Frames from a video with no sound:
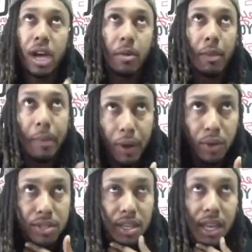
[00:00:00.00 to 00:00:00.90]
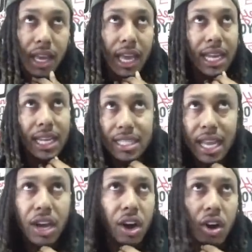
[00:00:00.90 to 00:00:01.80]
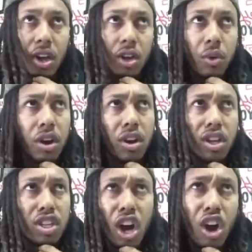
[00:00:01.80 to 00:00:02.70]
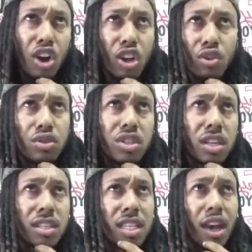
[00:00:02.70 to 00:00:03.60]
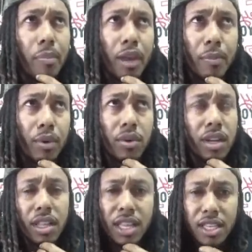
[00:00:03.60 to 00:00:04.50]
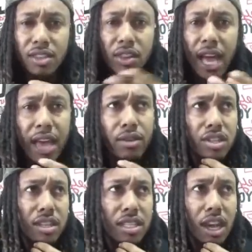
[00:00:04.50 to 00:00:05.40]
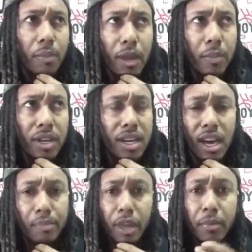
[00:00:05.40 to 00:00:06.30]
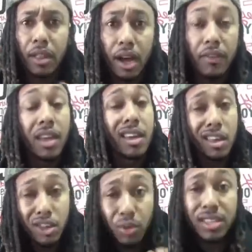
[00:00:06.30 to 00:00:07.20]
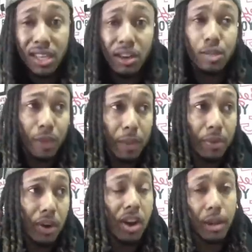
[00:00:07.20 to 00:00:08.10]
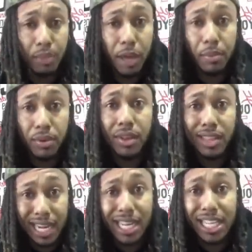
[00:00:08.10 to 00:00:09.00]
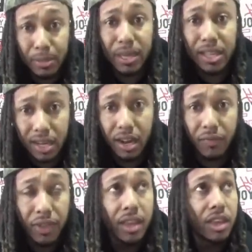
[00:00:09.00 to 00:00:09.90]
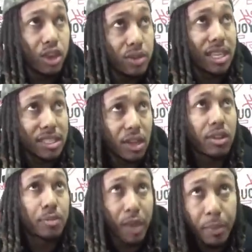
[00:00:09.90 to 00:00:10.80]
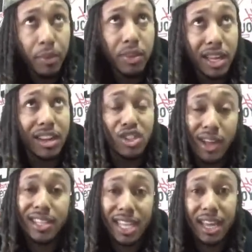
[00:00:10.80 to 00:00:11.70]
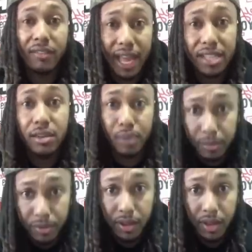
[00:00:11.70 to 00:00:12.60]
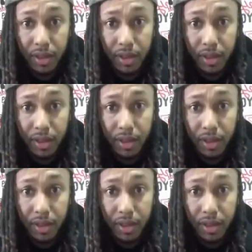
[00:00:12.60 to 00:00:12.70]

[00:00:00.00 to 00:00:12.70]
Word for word: come on my posts and they say, oh, well, no, you shouldn't tell people this or that. You shouldn't tell people to cut people off. Usually those people are the people that need to be cut off. Usually it's those people that are trying to take advantage of people.